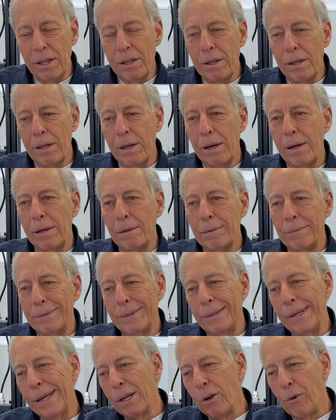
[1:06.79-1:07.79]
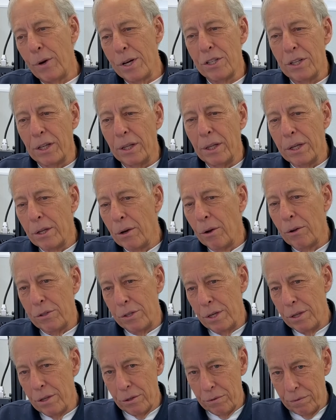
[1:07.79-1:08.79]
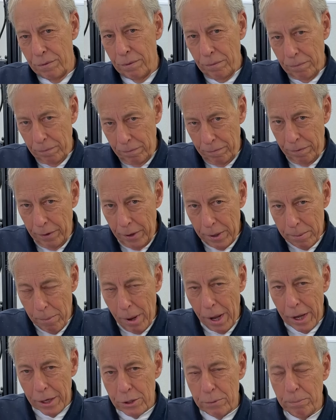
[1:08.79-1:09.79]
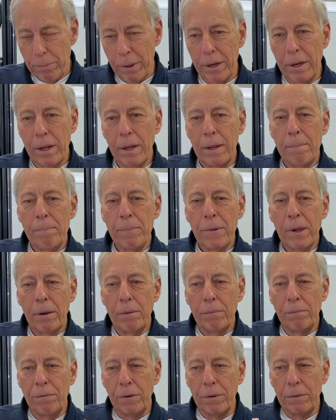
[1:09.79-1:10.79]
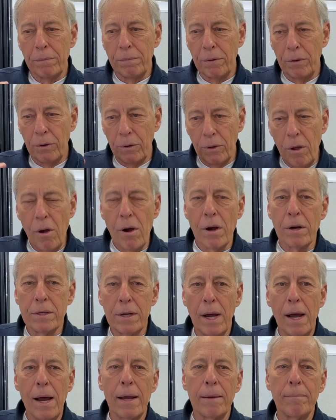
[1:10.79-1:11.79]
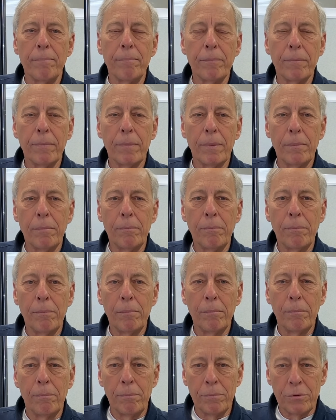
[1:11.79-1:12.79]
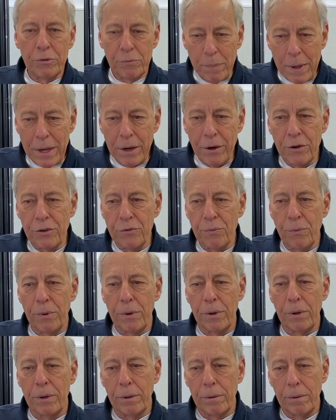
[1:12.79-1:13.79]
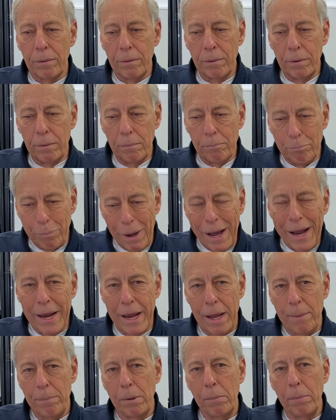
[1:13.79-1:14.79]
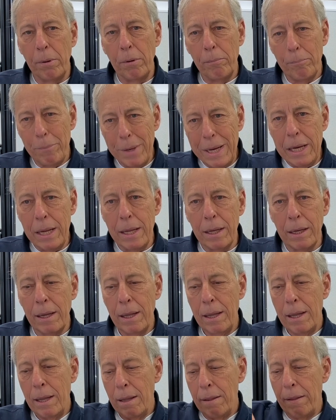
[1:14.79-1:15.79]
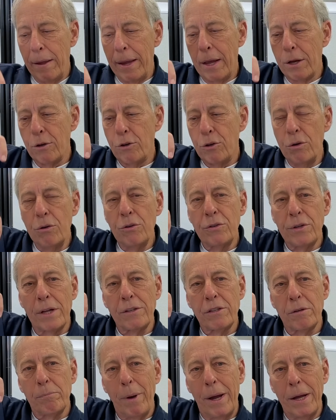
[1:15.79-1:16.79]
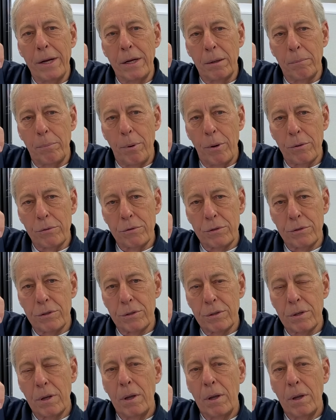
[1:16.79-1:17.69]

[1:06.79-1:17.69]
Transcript: Uh, increasingly, you don't see this very much, but for, for a long time, speakers were biampable, meaning they had two sets of binding posts.